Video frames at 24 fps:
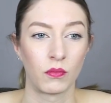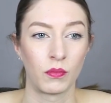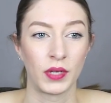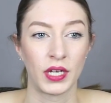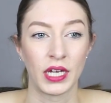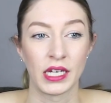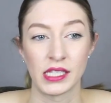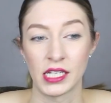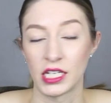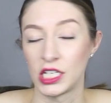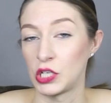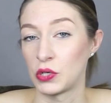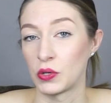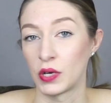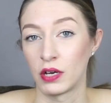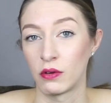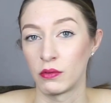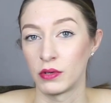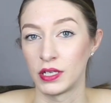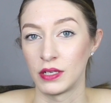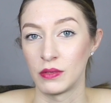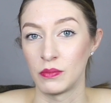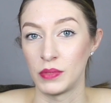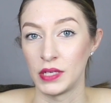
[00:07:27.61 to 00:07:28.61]
because I knew I
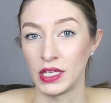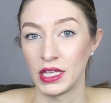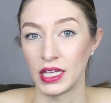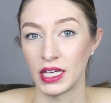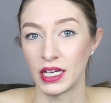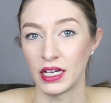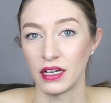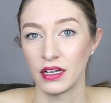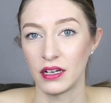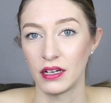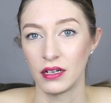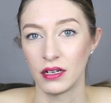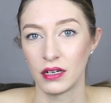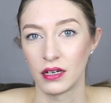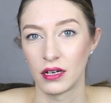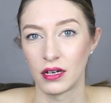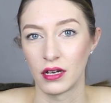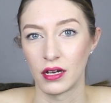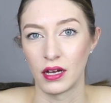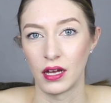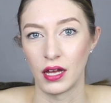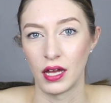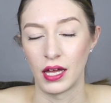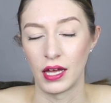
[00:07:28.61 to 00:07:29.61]
wouldn't be there.
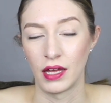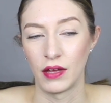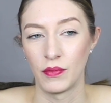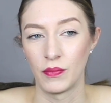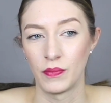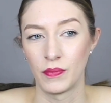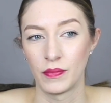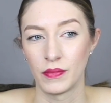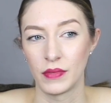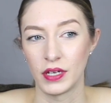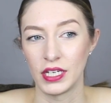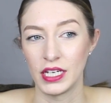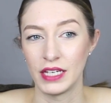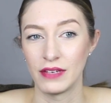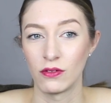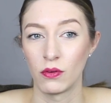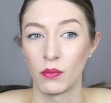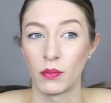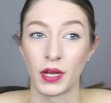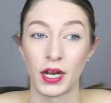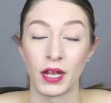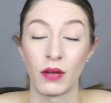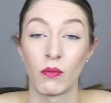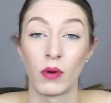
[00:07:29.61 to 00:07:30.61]
And
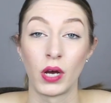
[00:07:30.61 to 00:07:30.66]
even when I